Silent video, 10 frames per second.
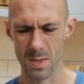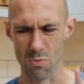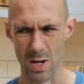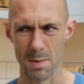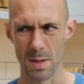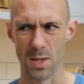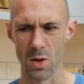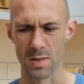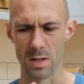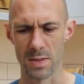recommend
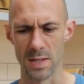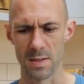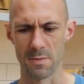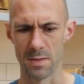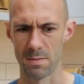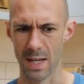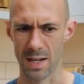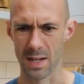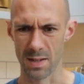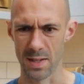those over these for
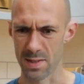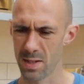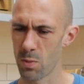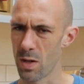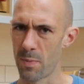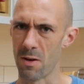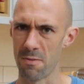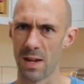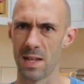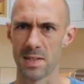that kind of thing. So you'd want a pair of
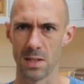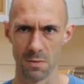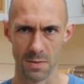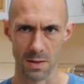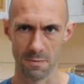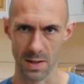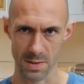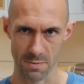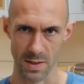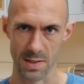flats still for your
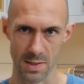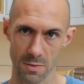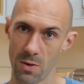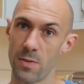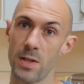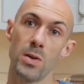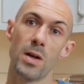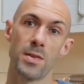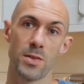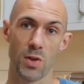fast stuff, or if you do
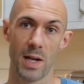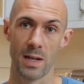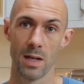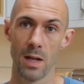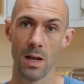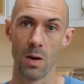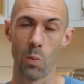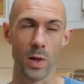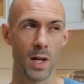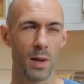go to the track,
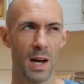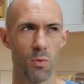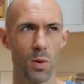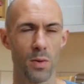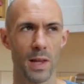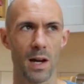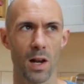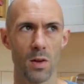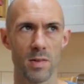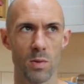we don't have one that
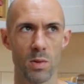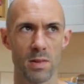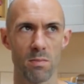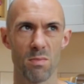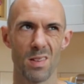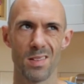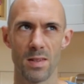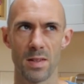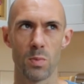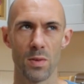close to us.
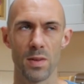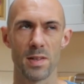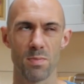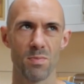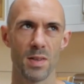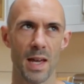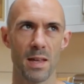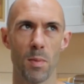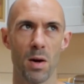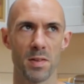There's one that's
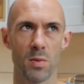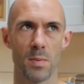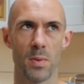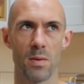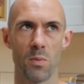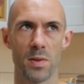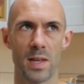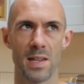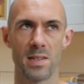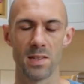8 miles away, but with
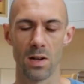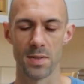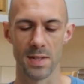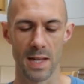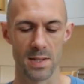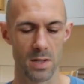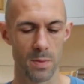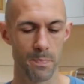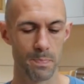kids it's hard to get to.